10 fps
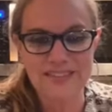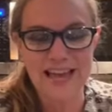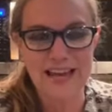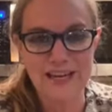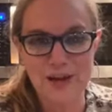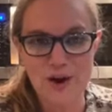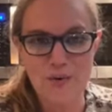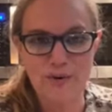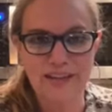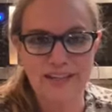Hello,
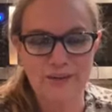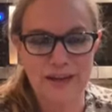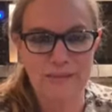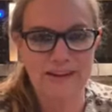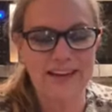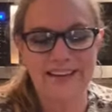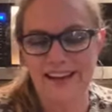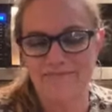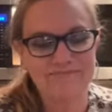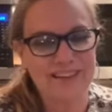Orlando Debbie. And yeah,
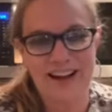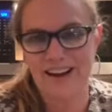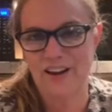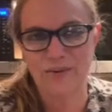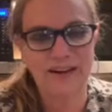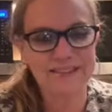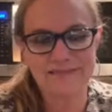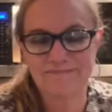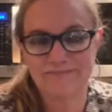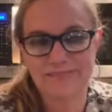I know it's
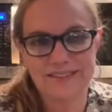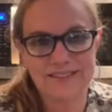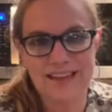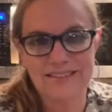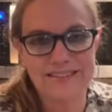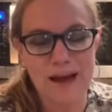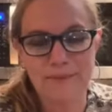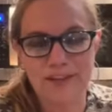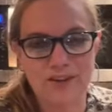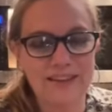that time of
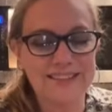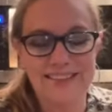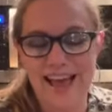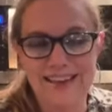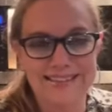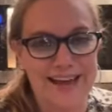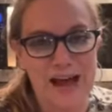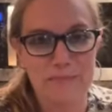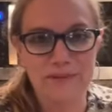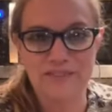year. It's that
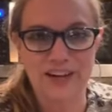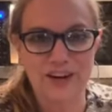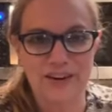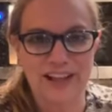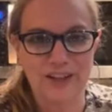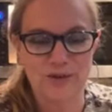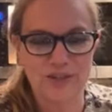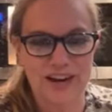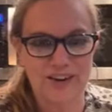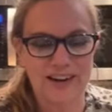time of year. And hello,
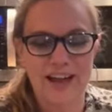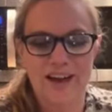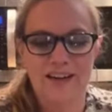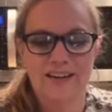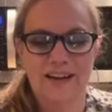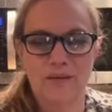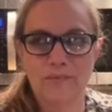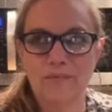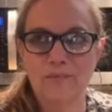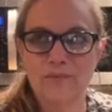Sherry.
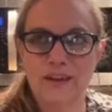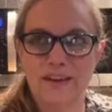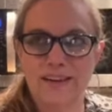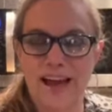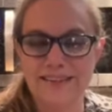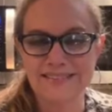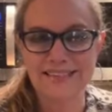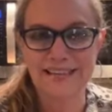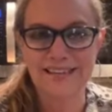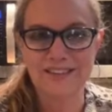The nice thing
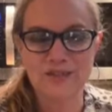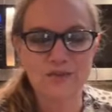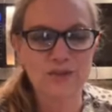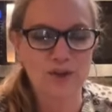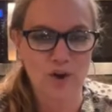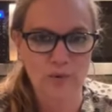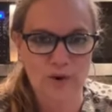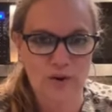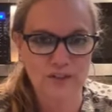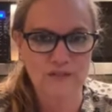is the Dogwood
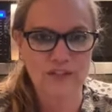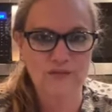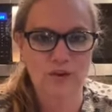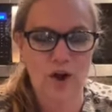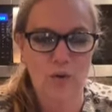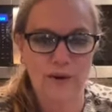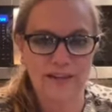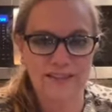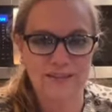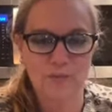Arts Festival
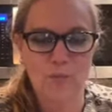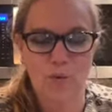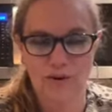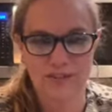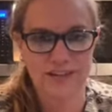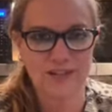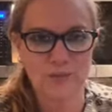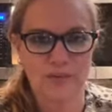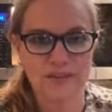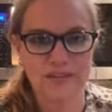always warns us when
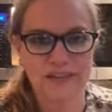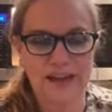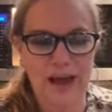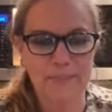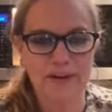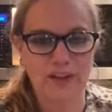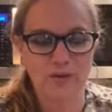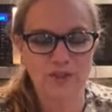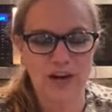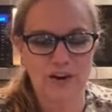this is gonna happen. Hello,
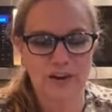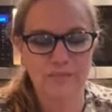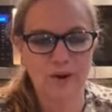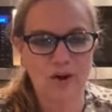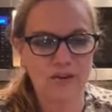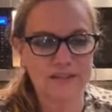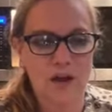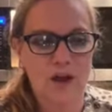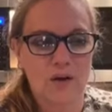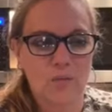Sherry, because
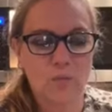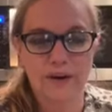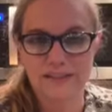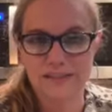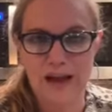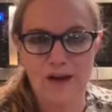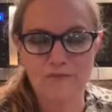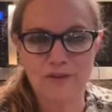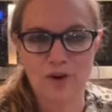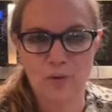when it's time for
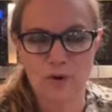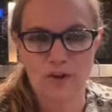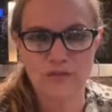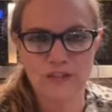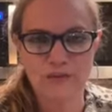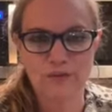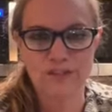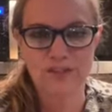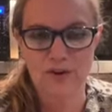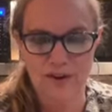the Dogwood Arts Festival to
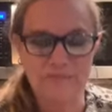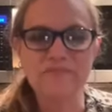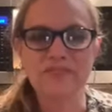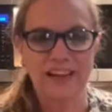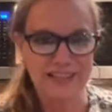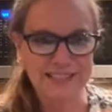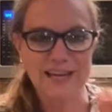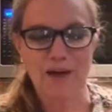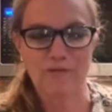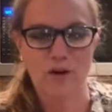start, it's
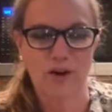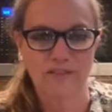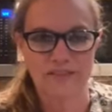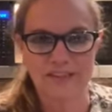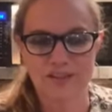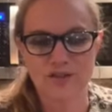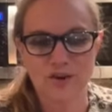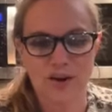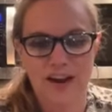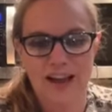time for all of this to start.